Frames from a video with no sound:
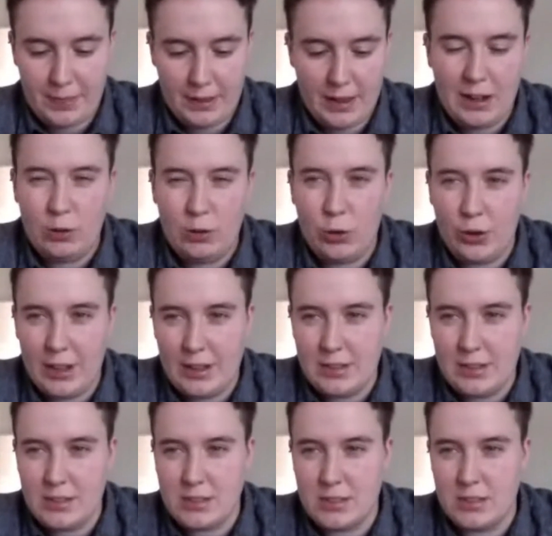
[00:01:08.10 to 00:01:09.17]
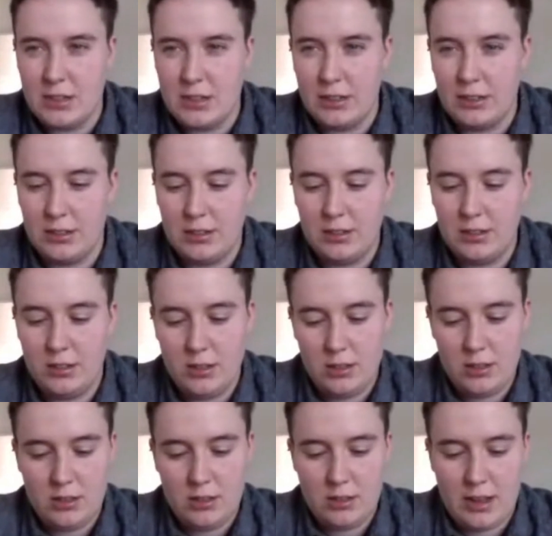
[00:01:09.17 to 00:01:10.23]
how long it is and like
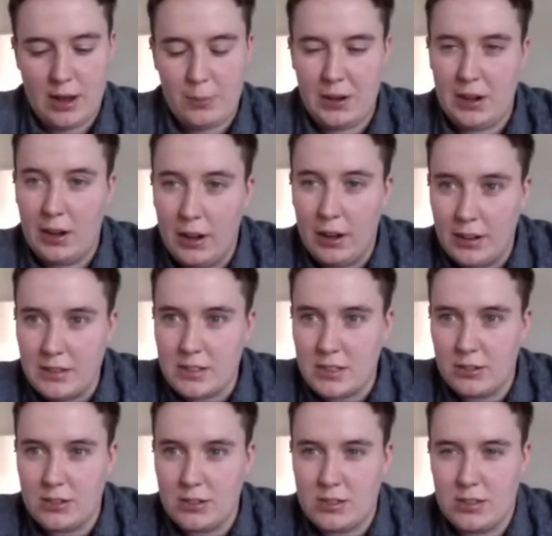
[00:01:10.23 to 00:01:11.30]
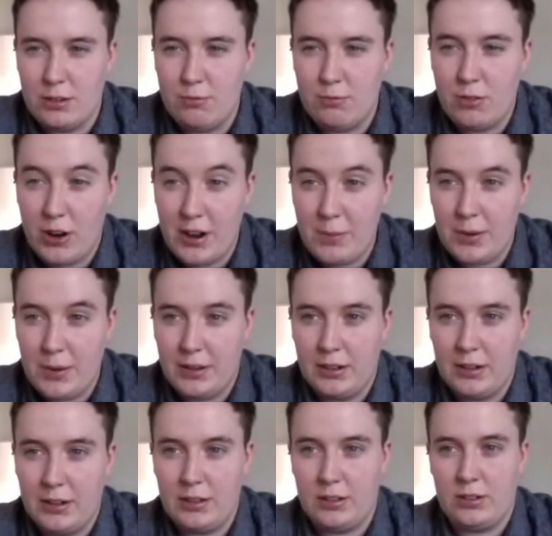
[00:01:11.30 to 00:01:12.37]
how many lines there is and the rhyming
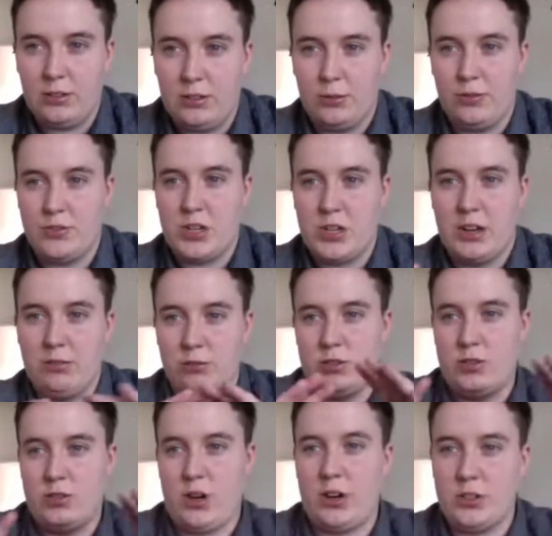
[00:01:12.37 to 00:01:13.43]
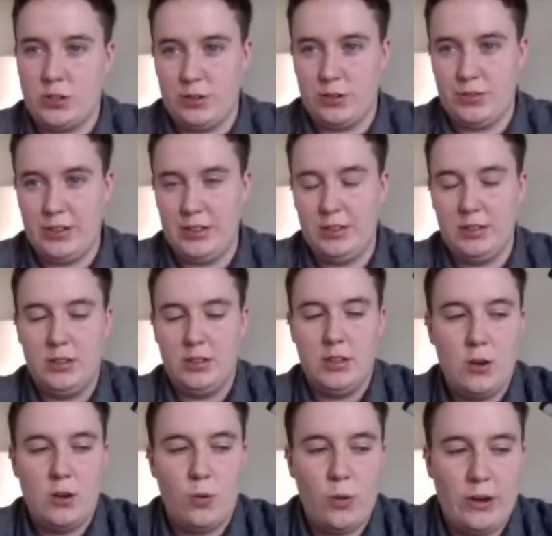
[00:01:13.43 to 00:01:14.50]
and like the sort of general structure of it.
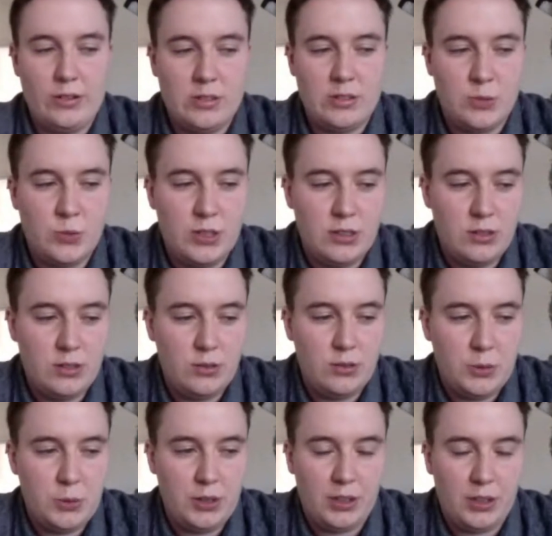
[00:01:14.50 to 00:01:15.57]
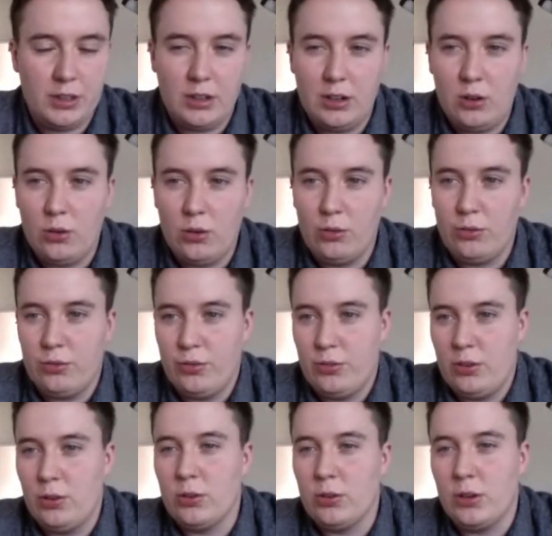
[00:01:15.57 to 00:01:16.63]
Whereas when we were looking at
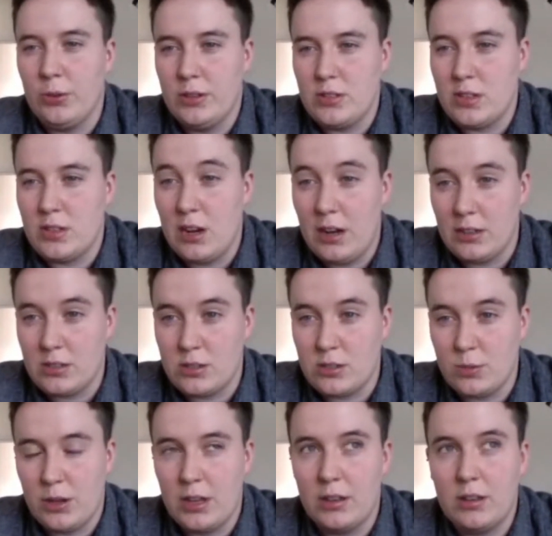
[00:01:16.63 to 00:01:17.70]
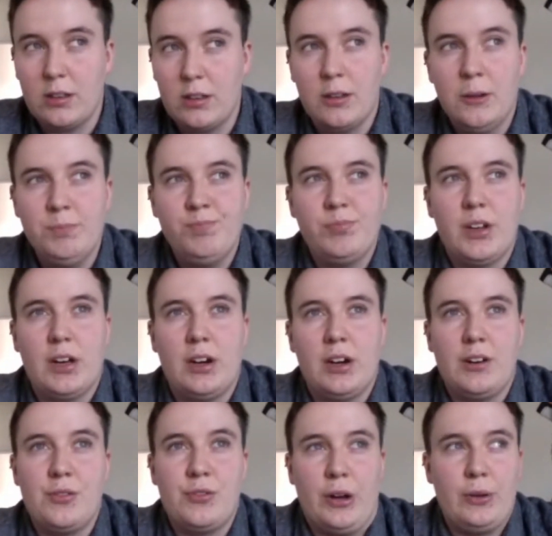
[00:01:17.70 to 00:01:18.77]
longer ones last week, I
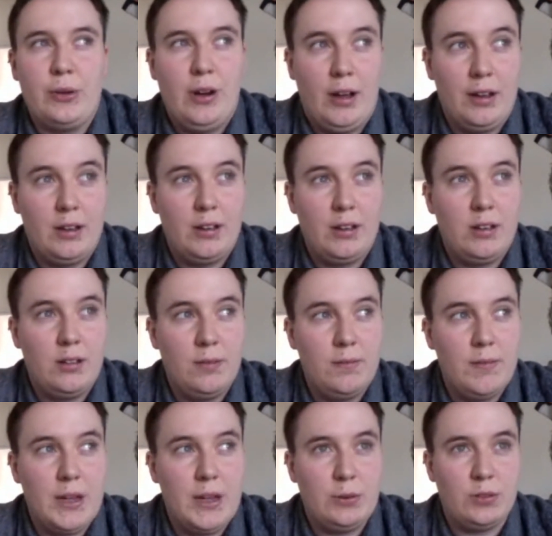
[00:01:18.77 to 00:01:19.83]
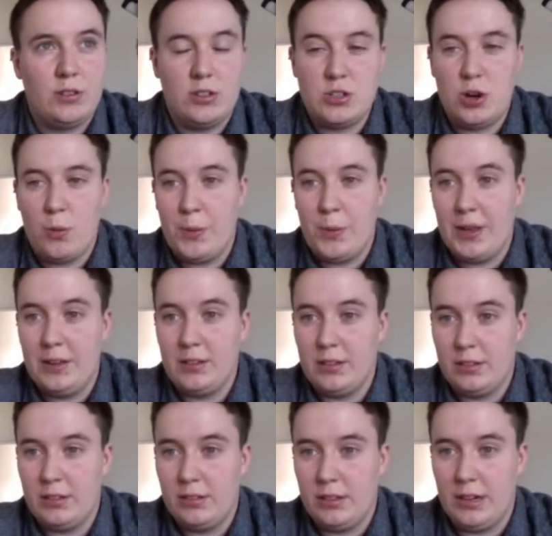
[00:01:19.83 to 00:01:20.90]
kind of felt like it was the
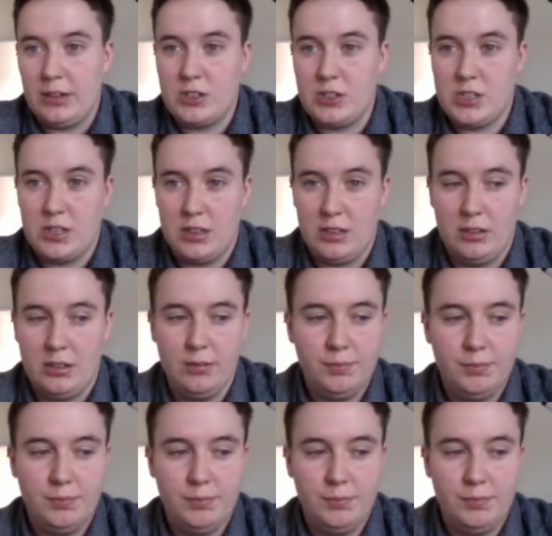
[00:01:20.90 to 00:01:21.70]
topic, and actually that